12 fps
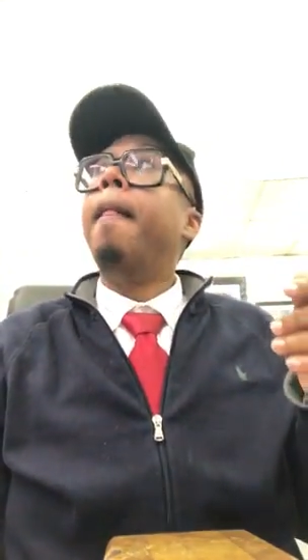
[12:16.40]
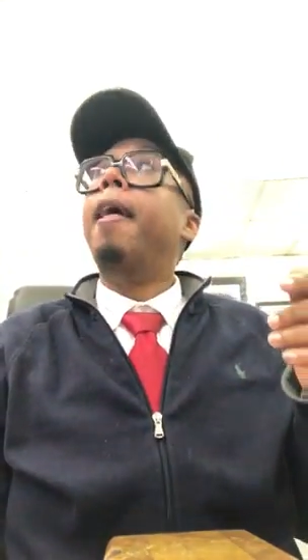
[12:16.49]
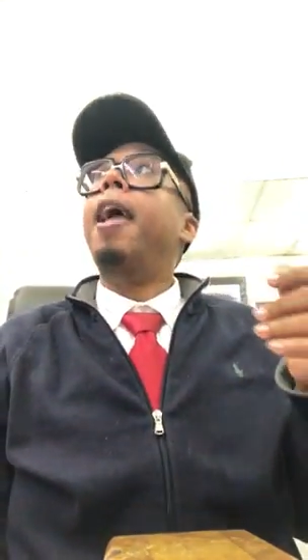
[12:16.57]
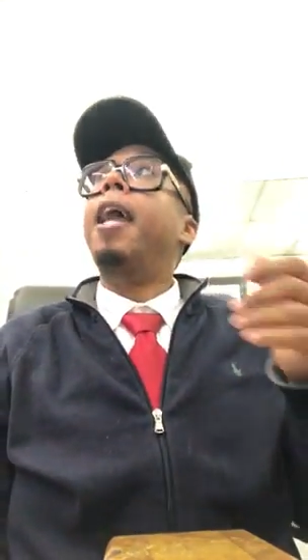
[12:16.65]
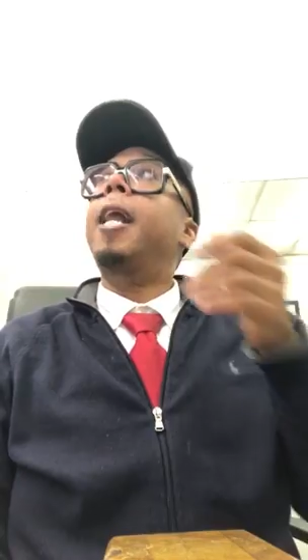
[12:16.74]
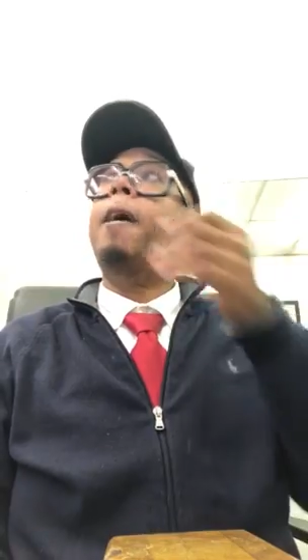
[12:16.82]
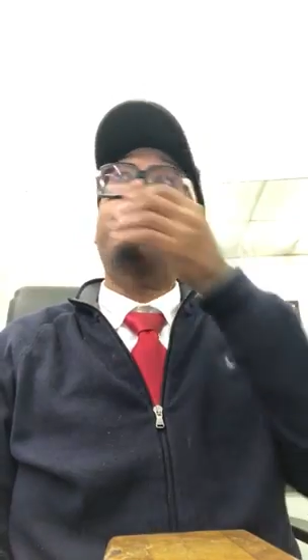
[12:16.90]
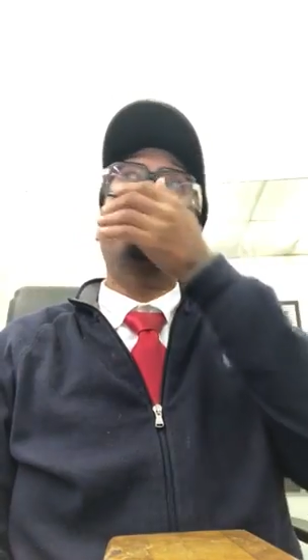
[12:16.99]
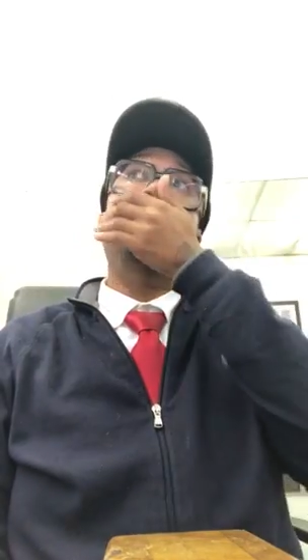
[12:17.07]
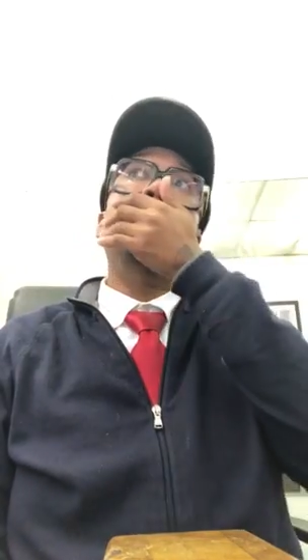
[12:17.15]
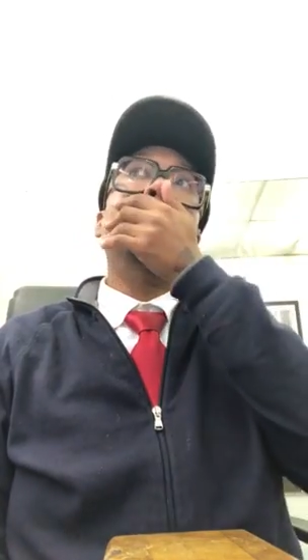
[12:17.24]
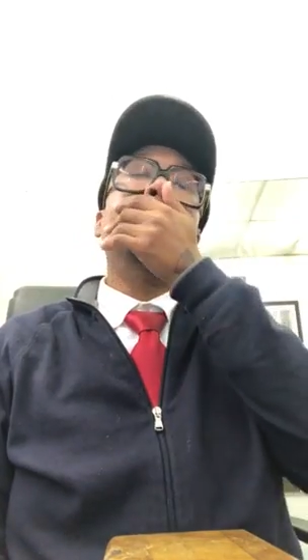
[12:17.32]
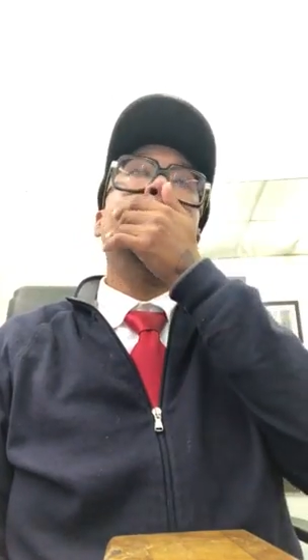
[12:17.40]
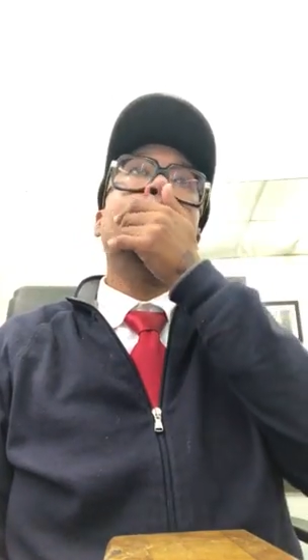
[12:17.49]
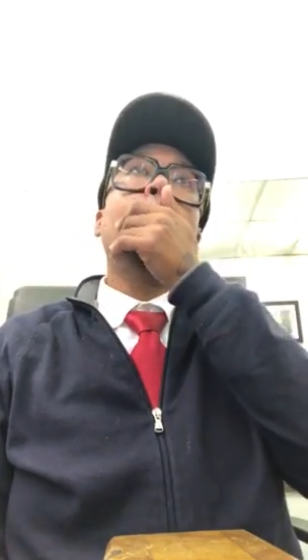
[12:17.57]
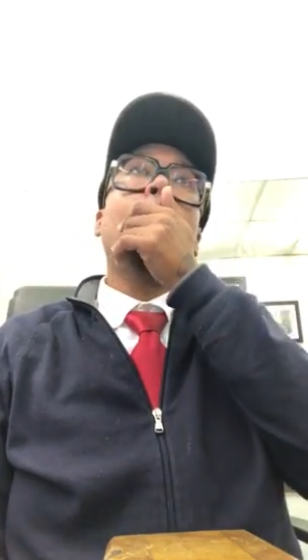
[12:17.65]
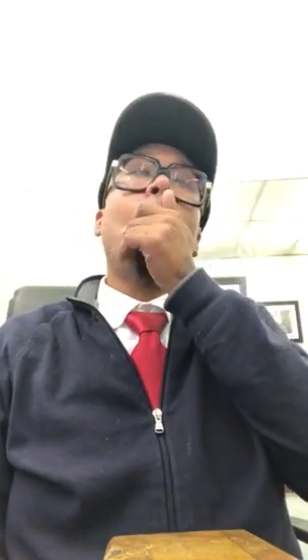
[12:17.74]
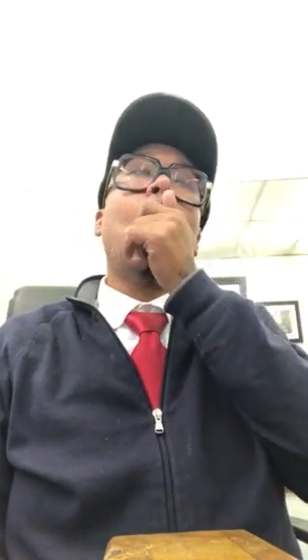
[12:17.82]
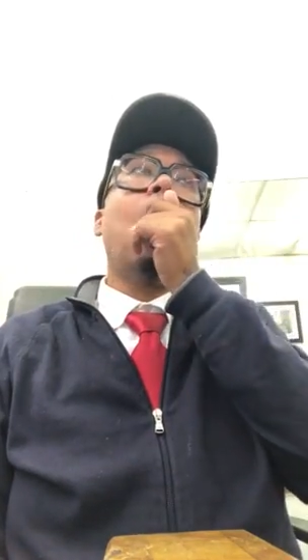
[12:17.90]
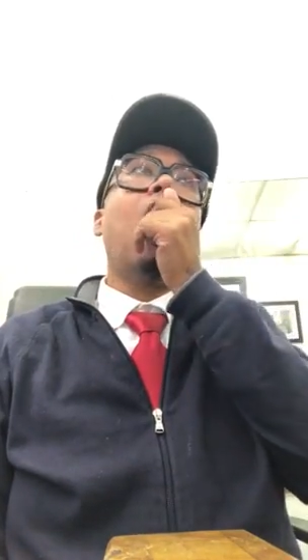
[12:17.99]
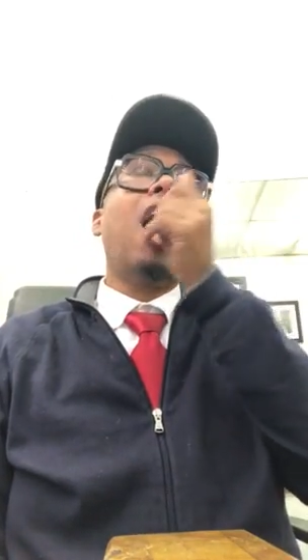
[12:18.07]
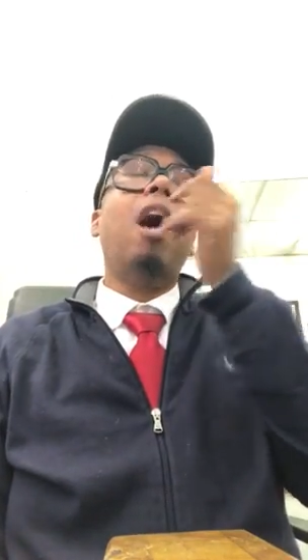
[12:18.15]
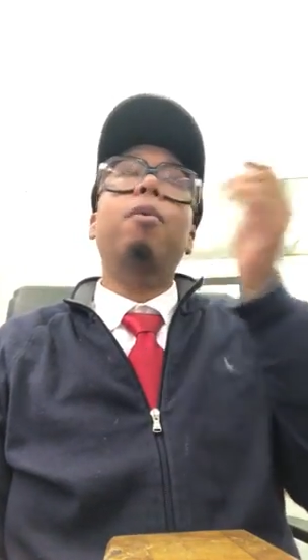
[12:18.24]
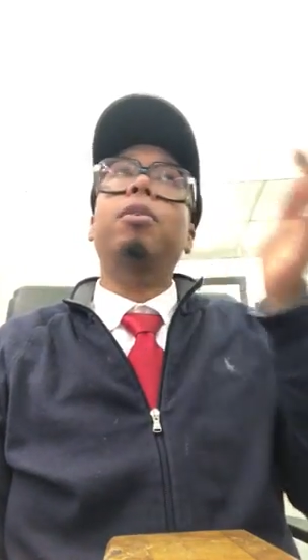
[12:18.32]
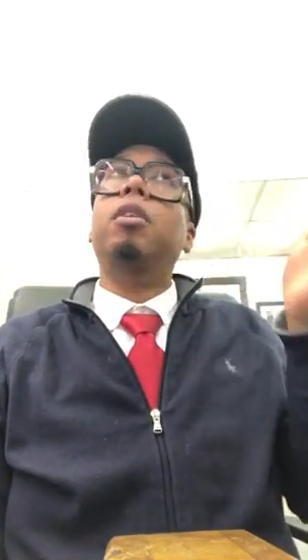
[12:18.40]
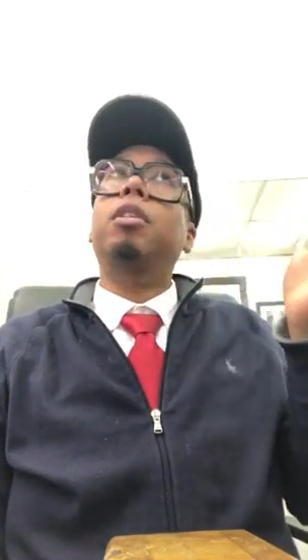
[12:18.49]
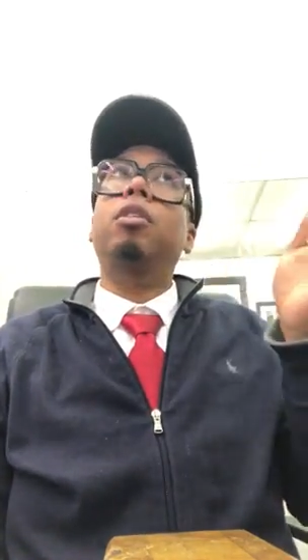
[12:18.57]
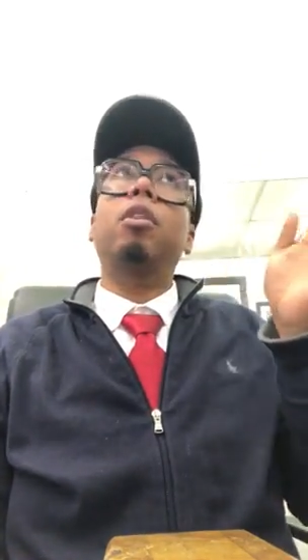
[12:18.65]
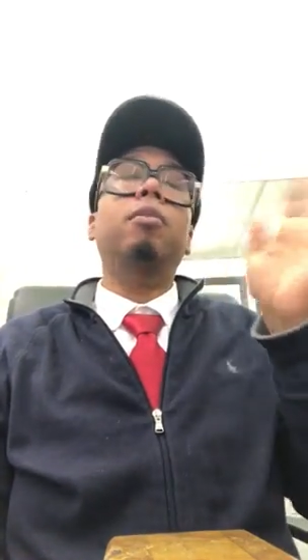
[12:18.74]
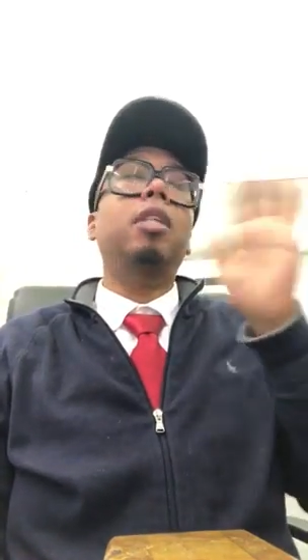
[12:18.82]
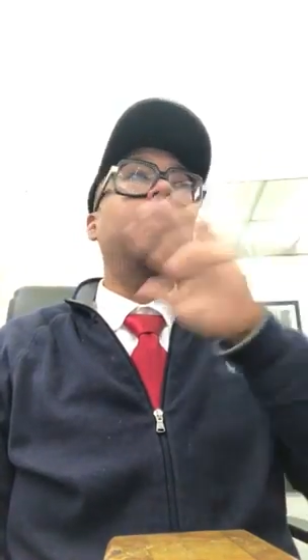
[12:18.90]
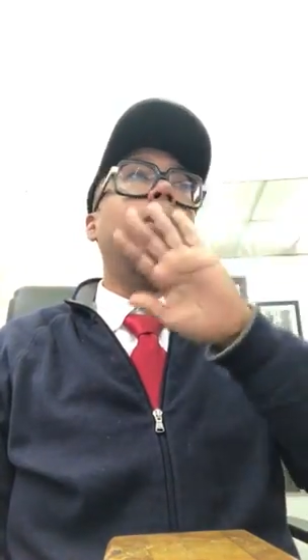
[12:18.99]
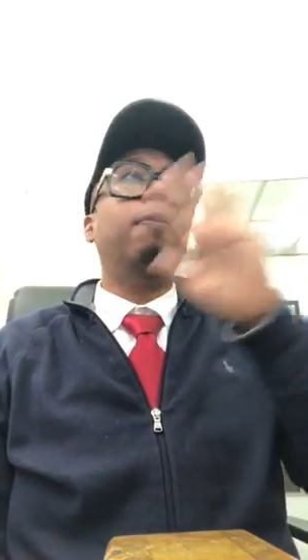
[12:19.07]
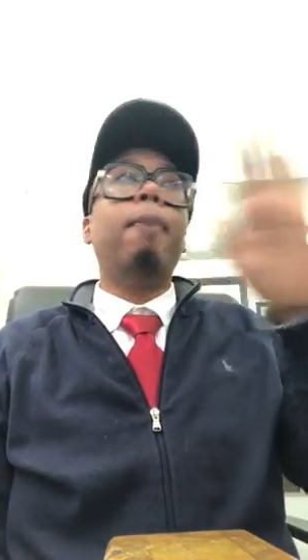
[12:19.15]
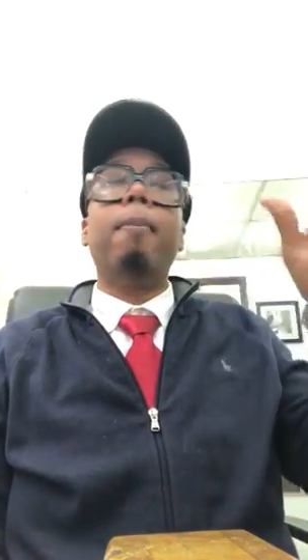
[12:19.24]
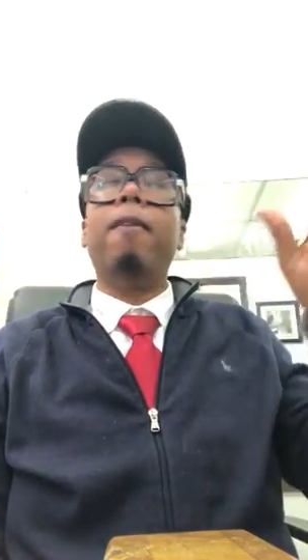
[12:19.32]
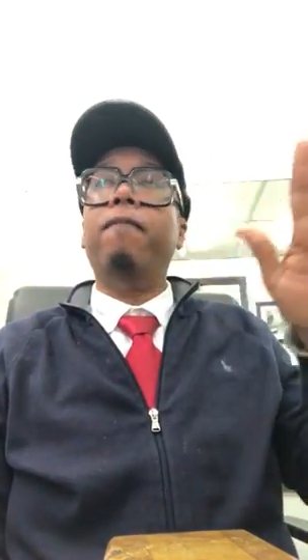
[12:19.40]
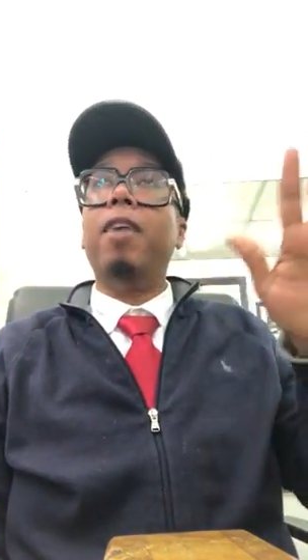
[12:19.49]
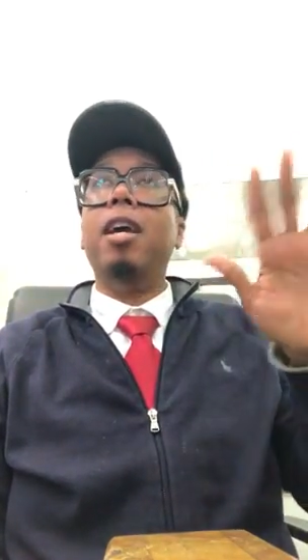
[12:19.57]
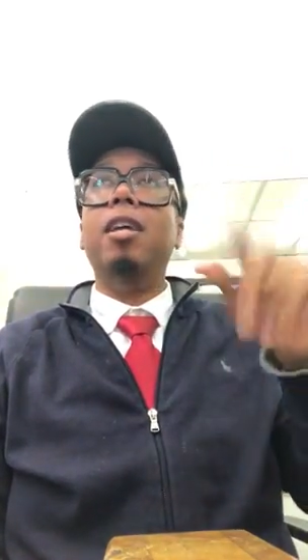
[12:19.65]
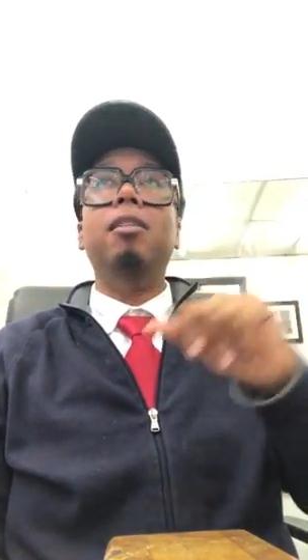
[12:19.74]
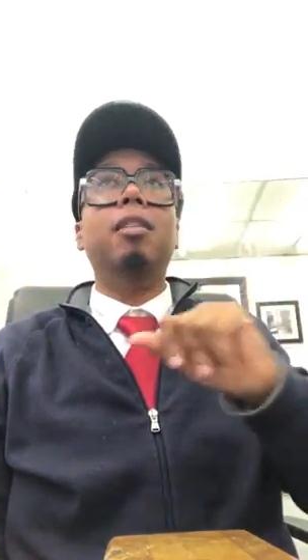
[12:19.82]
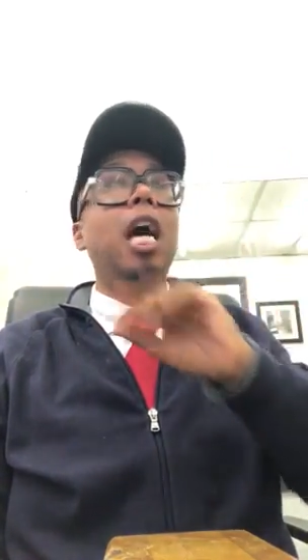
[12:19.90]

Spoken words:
And I would just, you know, tell him to get up out my face.